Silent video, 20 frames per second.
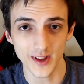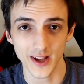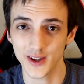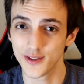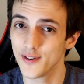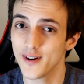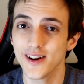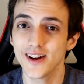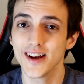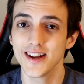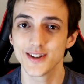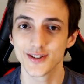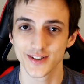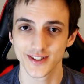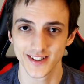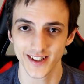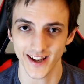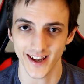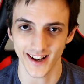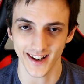it's very
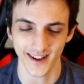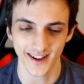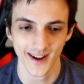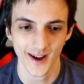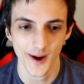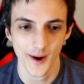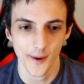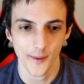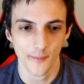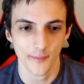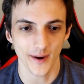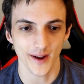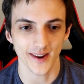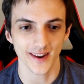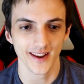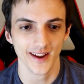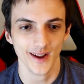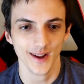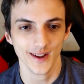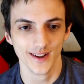interesting,
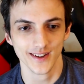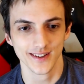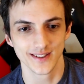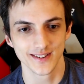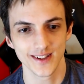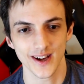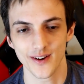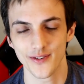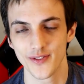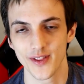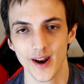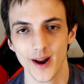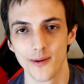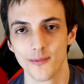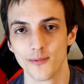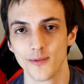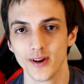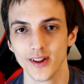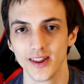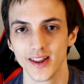but stuff that
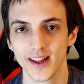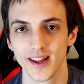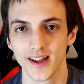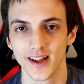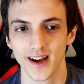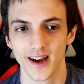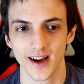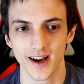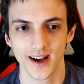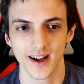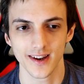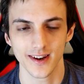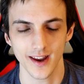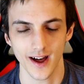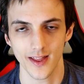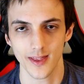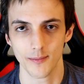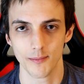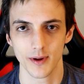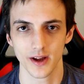I'm really
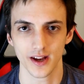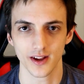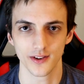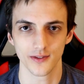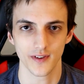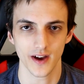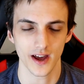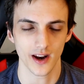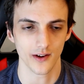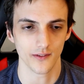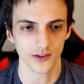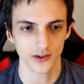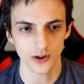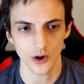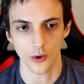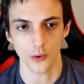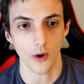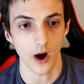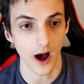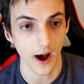not the biggest fan of.
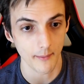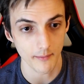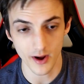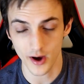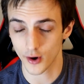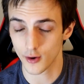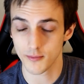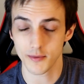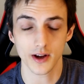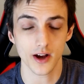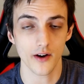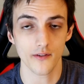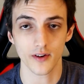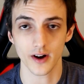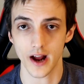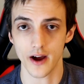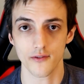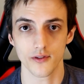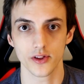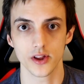So I'm not going to be
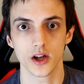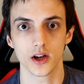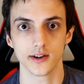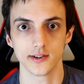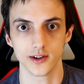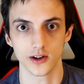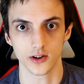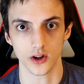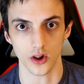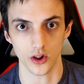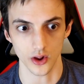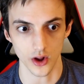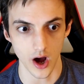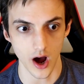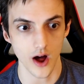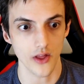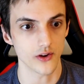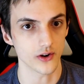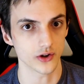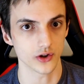covering everything because there's a
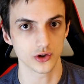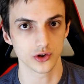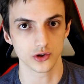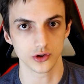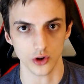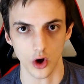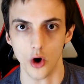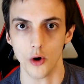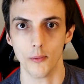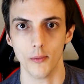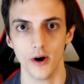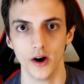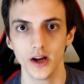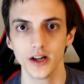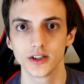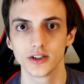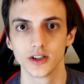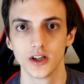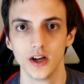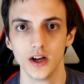lot. There's so
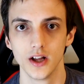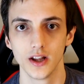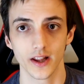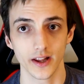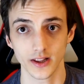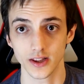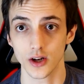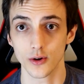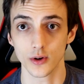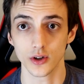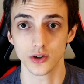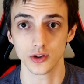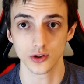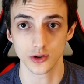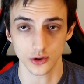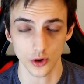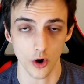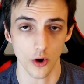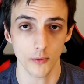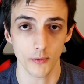much. Like, there is
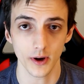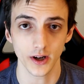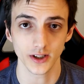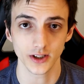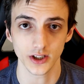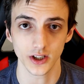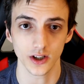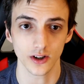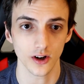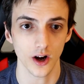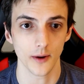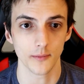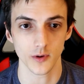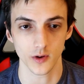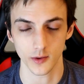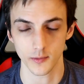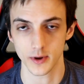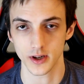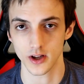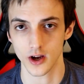so much here. I'm
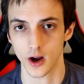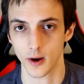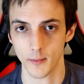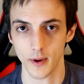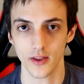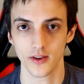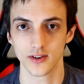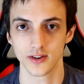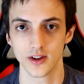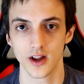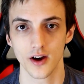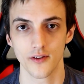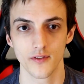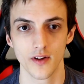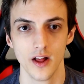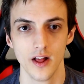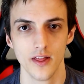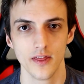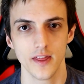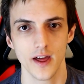just going to be talking about the stuff
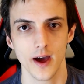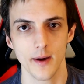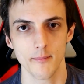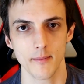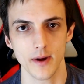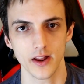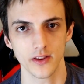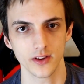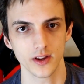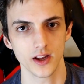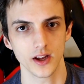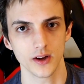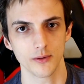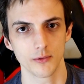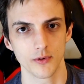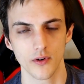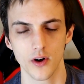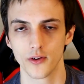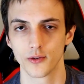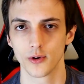that mainly
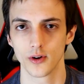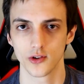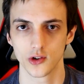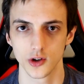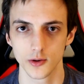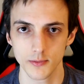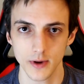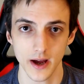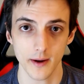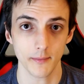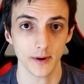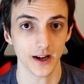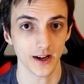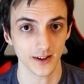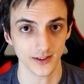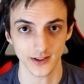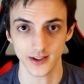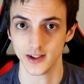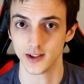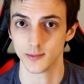revolves around Superman
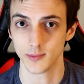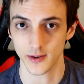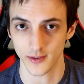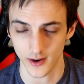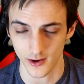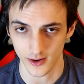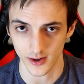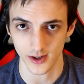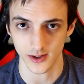because he is my favorite